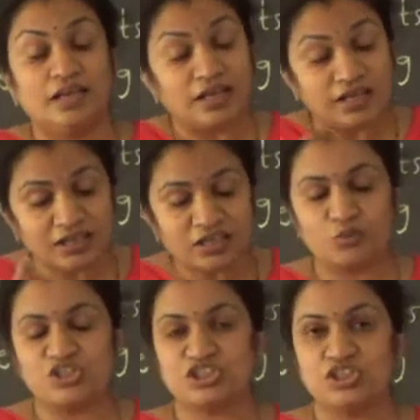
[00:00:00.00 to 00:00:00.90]
In a
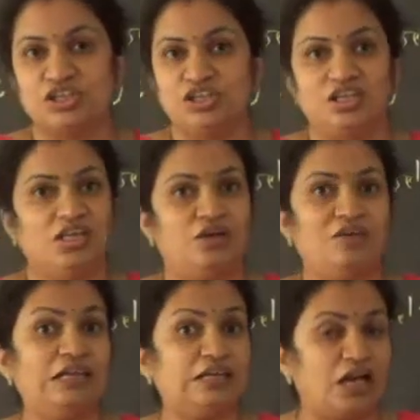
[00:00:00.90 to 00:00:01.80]
questionnaire,
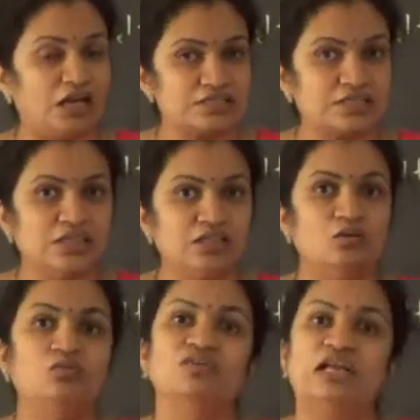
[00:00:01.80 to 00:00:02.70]

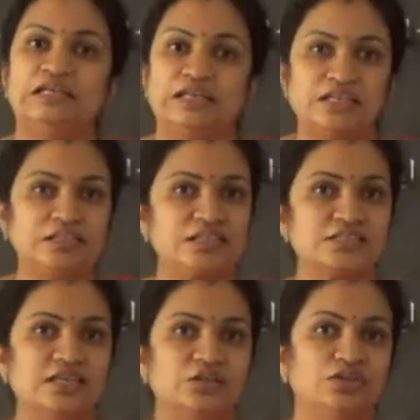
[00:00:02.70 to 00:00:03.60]
while taking the
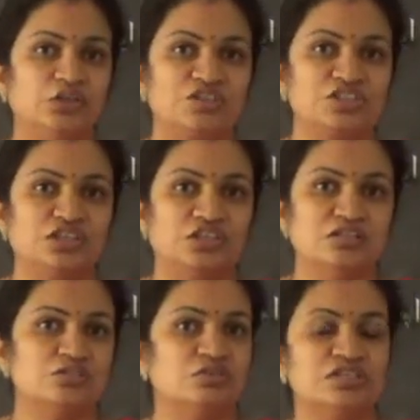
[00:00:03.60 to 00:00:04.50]
sign on the
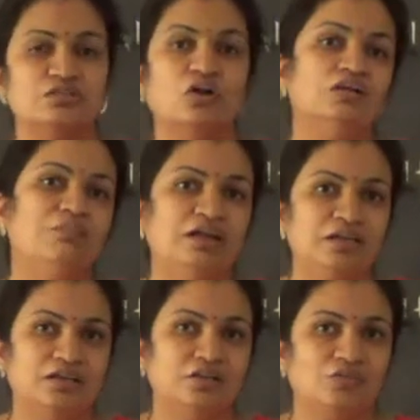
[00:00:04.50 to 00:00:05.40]
questionnaire, so it's not
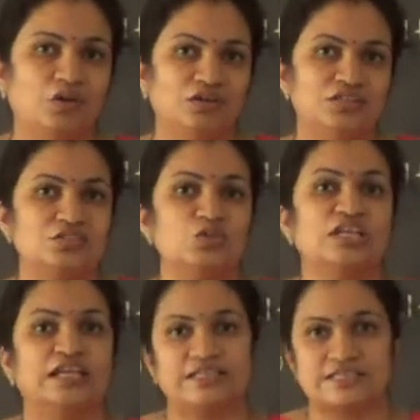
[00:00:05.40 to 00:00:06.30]
mandatory for us to
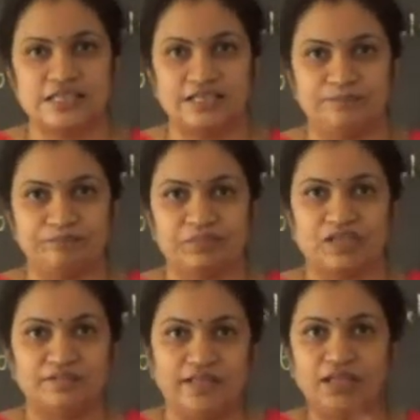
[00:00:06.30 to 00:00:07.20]
take the sign.
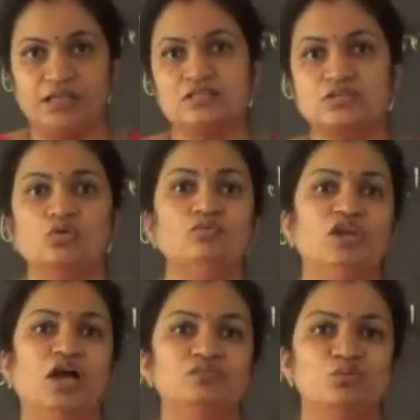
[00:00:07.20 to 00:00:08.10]
There also we
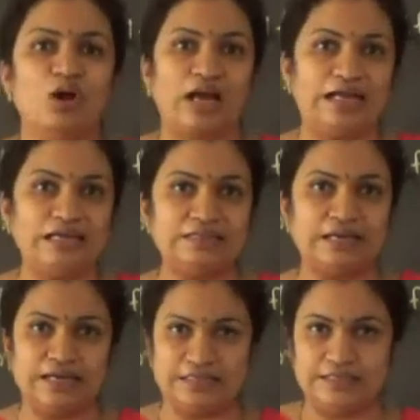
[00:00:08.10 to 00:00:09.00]
have to hide the
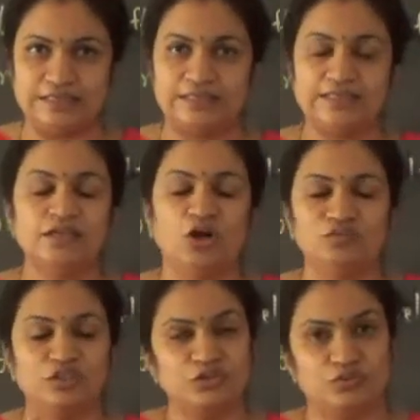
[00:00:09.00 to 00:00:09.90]
identity
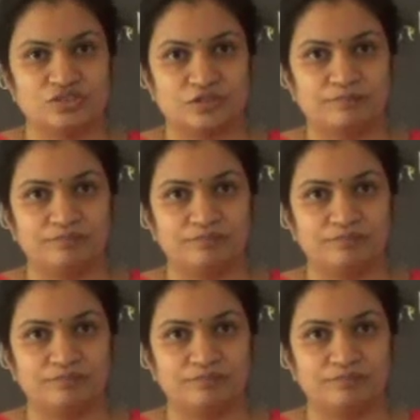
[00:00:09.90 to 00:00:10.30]
of the user.